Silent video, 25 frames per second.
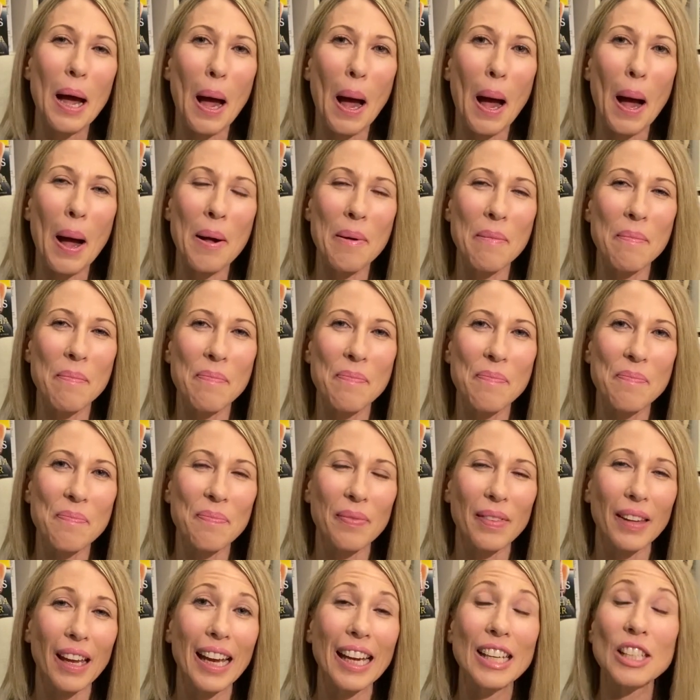Um,
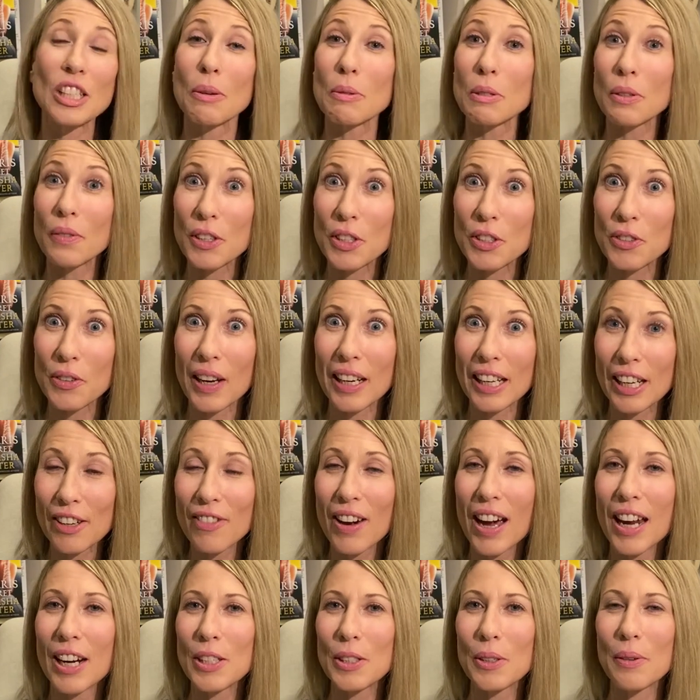in terms of Australian
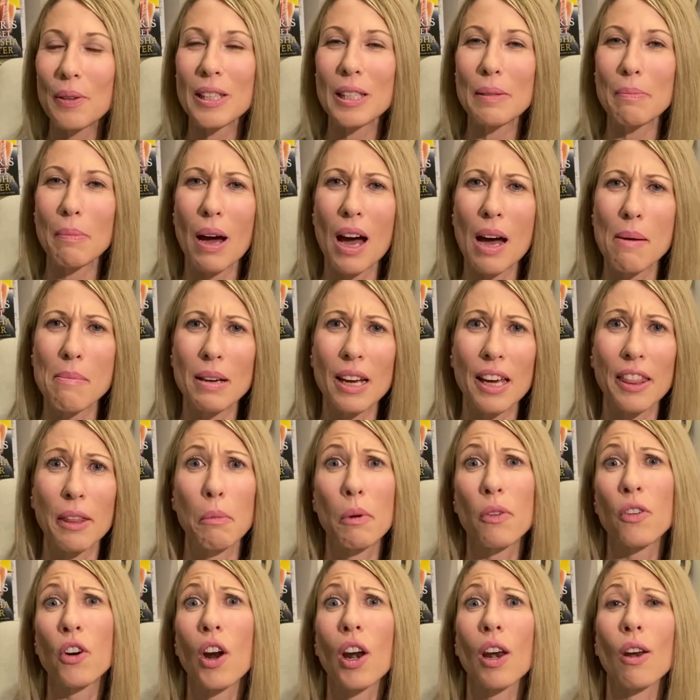writers who inspire me, I think
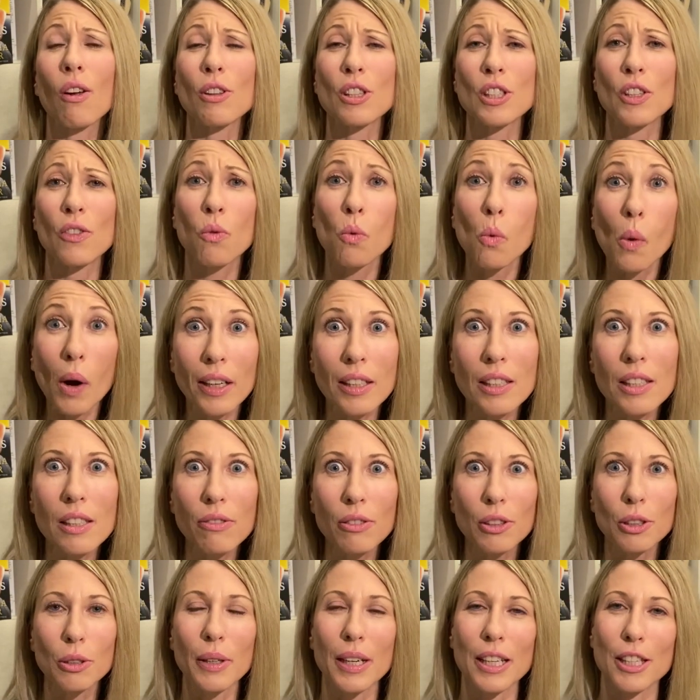we've got lots of
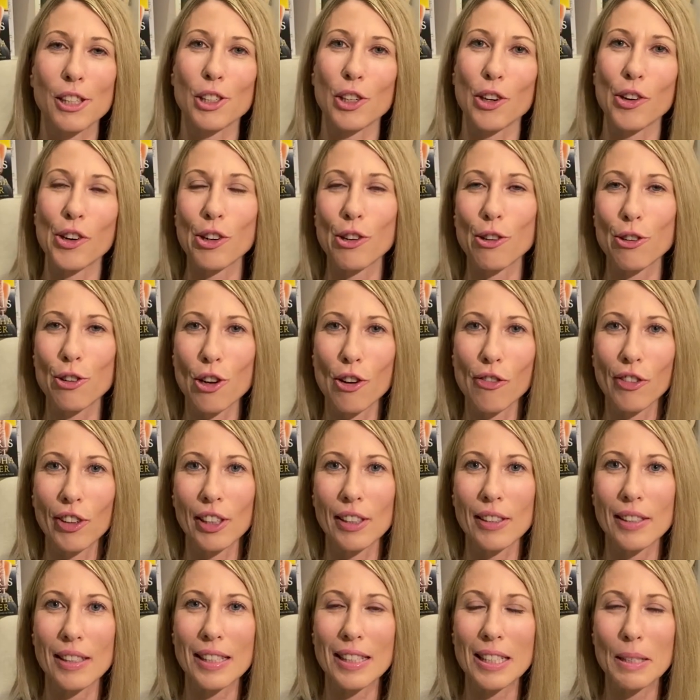wonderful historical
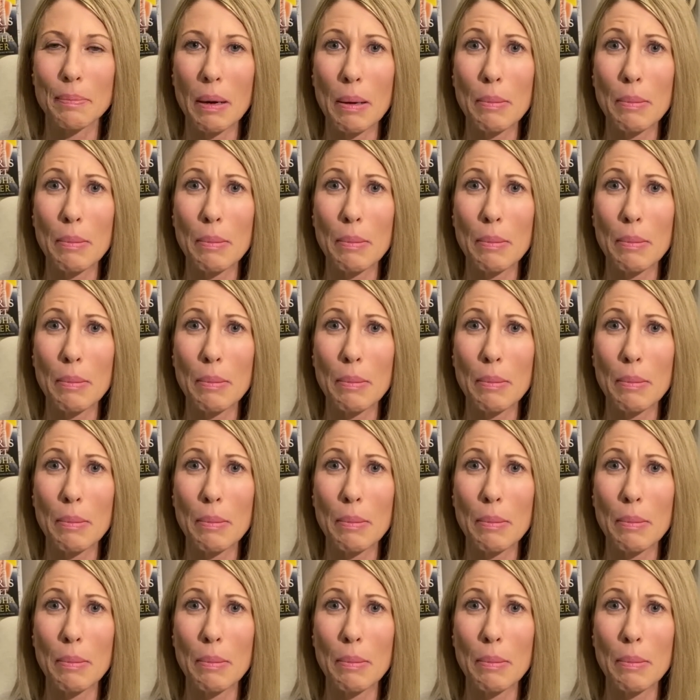novelists.